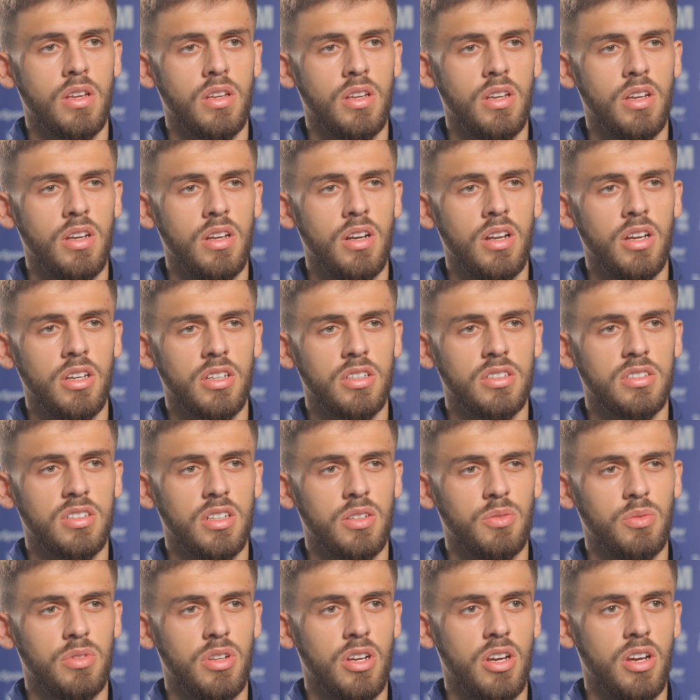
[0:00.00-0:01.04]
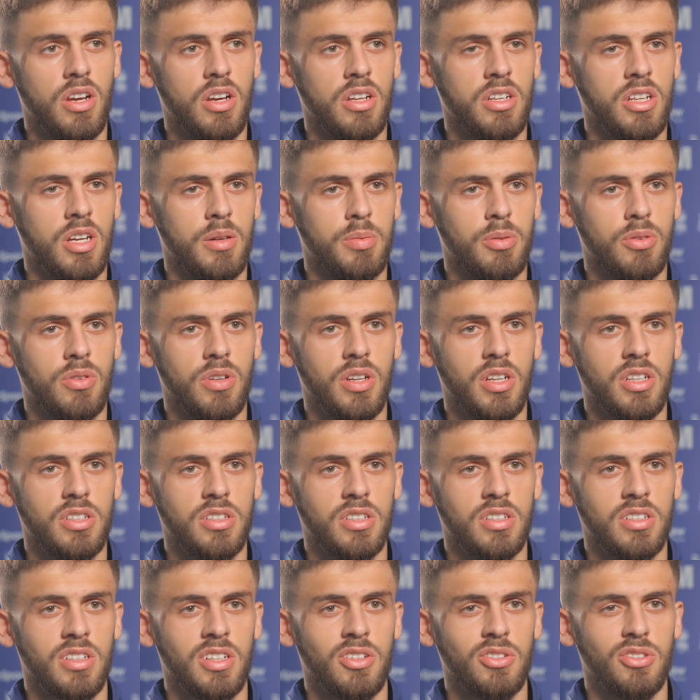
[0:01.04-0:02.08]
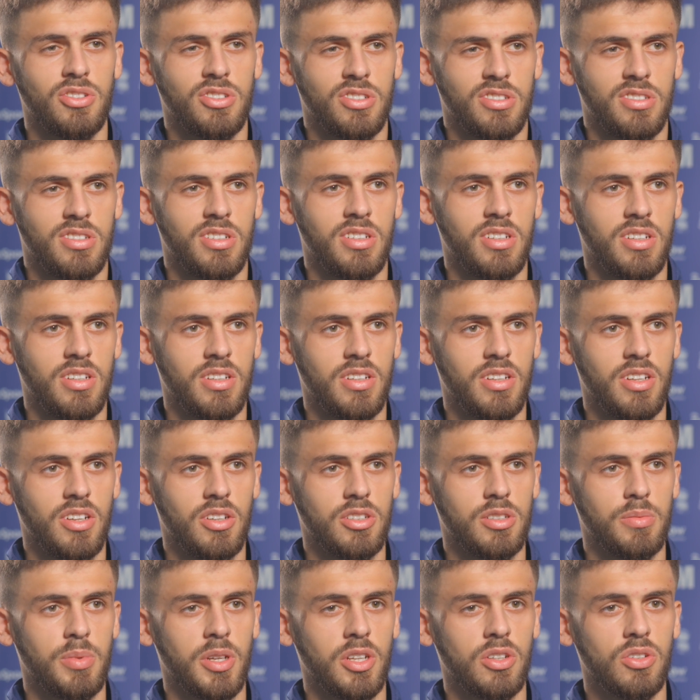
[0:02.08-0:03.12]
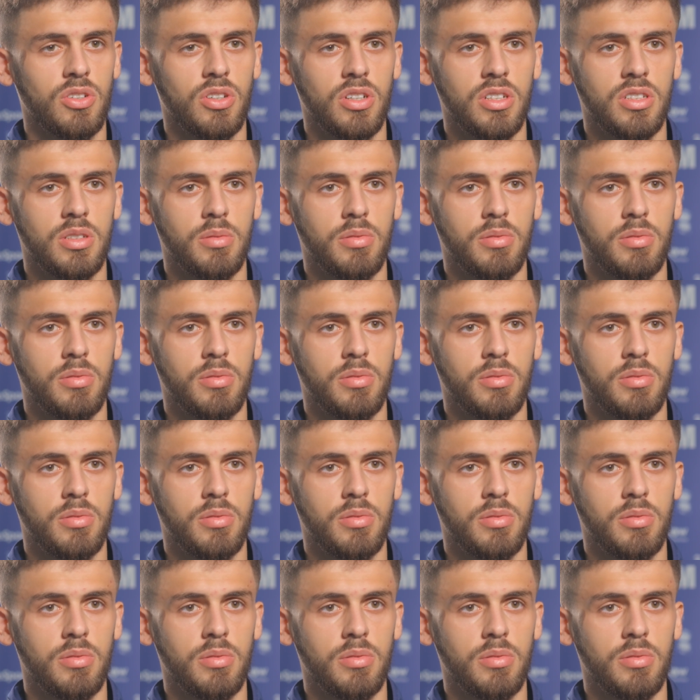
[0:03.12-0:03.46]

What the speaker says: Yeah, like you said, with the hernia operation, that was just I was a bit gutted,